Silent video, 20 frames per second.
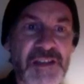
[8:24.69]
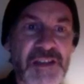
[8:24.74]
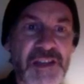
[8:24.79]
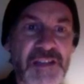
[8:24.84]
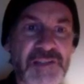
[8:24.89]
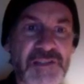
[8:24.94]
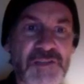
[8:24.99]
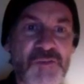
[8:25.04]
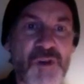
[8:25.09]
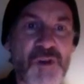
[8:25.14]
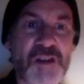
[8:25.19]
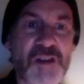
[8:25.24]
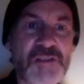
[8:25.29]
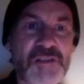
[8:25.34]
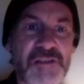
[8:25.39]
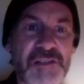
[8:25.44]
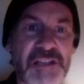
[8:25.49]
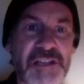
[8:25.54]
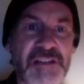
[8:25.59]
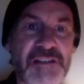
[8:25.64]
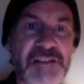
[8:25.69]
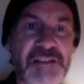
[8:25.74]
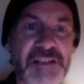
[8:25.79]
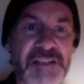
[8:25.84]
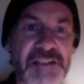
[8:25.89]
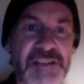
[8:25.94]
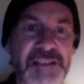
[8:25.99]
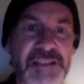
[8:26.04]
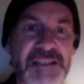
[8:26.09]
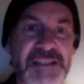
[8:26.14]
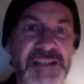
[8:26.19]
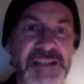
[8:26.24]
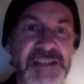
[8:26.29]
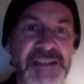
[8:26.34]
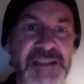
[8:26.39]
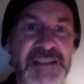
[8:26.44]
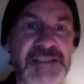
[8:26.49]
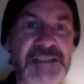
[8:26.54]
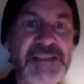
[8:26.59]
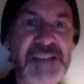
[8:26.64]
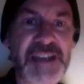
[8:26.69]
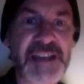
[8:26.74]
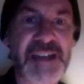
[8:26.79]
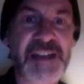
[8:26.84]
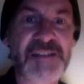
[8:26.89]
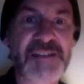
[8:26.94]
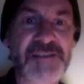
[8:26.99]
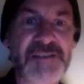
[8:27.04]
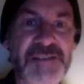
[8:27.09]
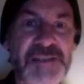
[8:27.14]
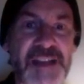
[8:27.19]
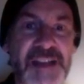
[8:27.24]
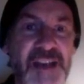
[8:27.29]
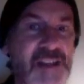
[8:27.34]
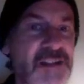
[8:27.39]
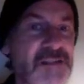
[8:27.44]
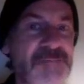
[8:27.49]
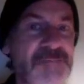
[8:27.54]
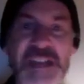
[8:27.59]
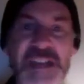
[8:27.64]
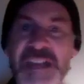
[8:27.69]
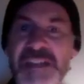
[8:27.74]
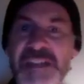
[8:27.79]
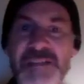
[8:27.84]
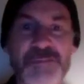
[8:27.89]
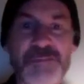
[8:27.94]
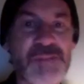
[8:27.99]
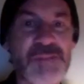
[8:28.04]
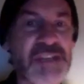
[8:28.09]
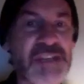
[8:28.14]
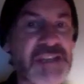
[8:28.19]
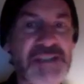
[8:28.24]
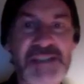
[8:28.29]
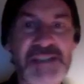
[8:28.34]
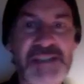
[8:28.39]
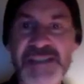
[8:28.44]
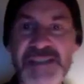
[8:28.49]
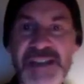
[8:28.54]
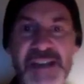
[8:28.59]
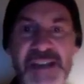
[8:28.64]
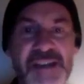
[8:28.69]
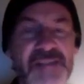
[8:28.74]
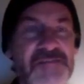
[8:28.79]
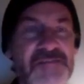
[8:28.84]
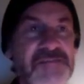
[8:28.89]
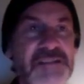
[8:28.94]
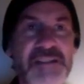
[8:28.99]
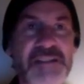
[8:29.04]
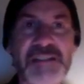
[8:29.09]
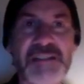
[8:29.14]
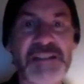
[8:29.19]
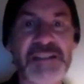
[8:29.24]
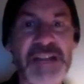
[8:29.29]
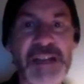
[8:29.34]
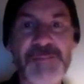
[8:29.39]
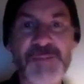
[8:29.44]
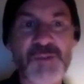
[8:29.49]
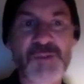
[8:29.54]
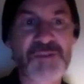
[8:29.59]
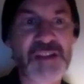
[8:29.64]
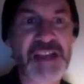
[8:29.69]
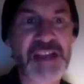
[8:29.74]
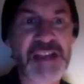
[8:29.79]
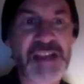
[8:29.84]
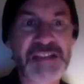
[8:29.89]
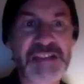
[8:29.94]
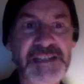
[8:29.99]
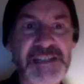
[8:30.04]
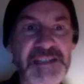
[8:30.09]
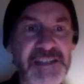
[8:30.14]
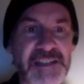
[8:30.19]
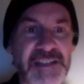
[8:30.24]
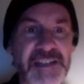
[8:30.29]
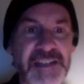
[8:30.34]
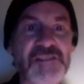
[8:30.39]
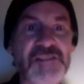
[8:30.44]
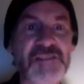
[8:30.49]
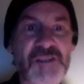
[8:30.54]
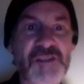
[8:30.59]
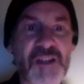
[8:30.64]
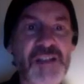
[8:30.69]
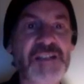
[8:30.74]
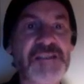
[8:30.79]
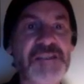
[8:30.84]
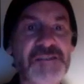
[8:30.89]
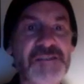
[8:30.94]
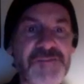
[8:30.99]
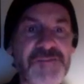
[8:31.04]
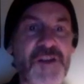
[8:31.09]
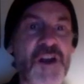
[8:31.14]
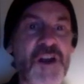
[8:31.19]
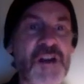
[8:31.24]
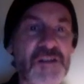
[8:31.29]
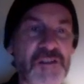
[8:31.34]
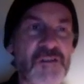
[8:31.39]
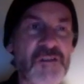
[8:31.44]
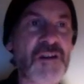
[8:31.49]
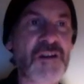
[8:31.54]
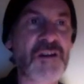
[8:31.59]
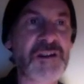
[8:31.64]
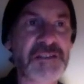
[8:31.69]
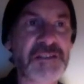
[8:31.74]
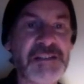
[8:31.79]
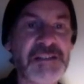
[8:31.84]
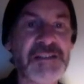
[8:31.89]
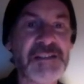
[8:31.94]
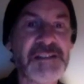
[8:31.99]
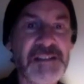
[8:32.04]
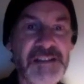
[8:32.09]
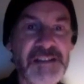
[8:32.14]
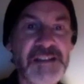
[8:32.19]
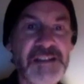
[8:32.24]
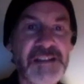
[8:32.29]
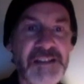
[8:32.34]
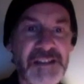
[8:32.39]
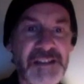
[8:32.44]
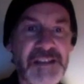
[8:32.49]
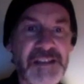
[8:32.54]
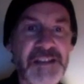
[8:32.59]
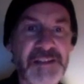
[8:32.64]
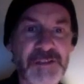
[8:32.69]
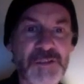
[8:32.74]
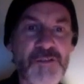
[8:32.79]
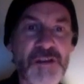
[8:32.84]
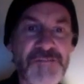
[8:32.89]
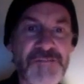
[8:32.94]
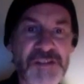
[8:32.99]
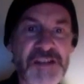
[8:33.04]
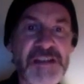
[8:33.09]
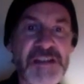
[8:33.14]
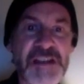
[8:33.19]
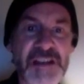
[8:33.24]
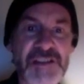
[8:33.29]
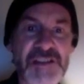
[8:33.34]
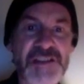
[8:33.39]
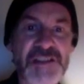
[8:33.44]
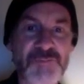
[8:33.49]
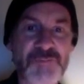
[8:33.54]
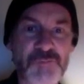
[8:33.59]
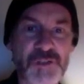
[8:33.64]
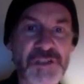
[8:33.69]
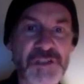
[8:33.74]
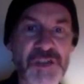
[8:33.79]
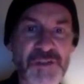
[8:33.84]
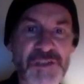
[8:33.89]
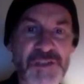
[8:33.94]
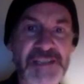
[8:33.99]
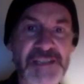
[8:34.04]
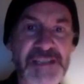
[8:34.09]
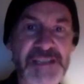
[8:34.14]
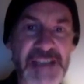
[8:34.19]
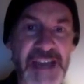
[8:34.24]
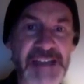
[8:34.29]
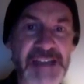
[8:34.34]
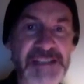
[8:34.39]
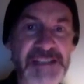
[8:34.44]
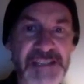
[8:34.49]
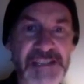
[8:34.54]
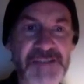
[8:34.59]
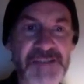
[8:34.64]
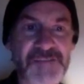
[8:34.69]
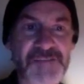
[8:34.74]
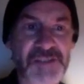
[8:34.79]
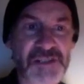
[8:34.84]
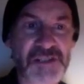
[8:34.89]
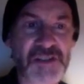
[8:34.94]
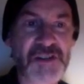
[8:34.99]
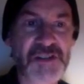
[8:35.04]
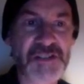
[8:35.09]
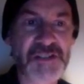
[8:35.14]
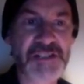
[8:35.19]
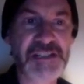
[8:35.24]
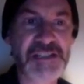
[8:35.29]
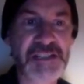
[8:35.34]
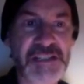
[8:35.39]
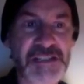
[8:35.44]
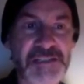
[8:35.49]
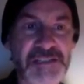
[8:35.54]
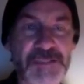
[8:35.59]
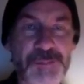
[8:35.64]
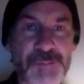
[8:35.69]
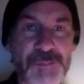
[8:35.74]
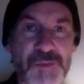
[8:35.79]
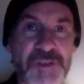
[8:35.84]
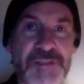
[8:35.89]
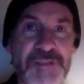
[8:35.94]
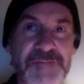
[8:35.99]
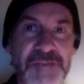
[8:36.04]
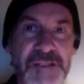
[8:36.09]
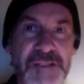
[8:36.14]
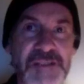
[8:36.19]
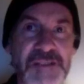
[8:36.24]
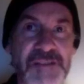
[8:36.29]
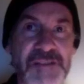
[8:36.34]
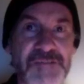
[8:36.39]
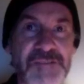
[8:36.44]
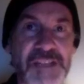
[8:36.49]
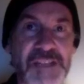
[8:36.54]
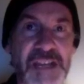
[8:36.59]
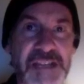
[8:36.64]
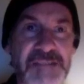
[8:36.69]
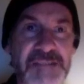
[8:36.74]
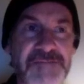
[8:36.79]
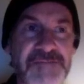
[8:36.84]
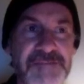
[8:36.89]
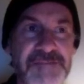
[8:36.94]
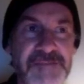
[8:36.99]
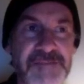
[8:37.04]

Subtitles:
And to all who hear it in the distant towns, I'll make me a sound and an apparatus, and they'll call it a foghorn. And whoever hears it will know the sadness of eternity and the briefness of life."